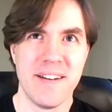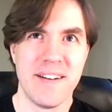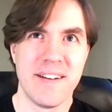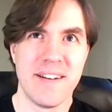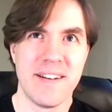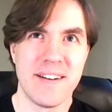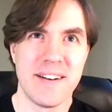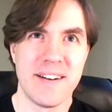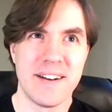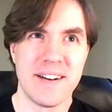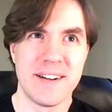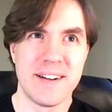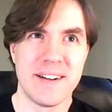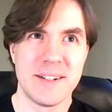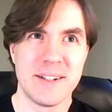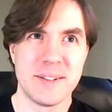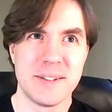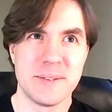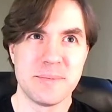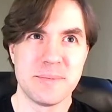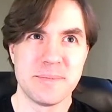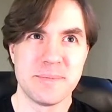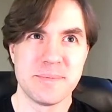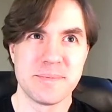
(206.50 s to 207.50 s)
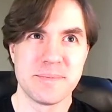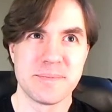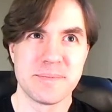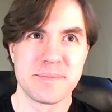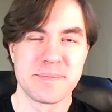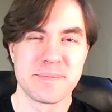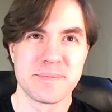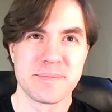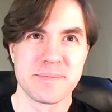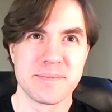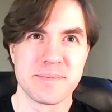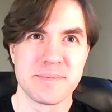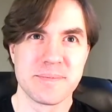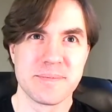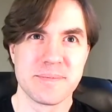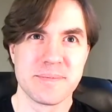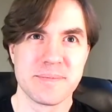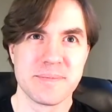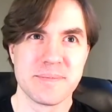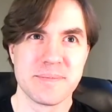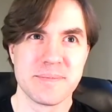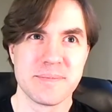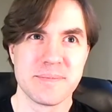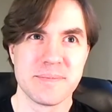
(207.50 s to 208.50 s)
Yeah. Um,
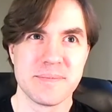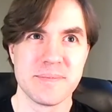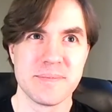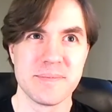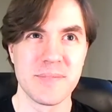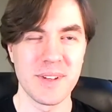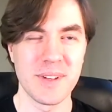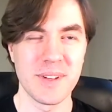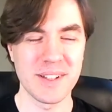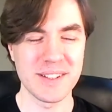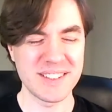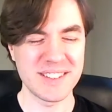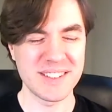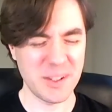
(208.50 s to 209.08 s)
let's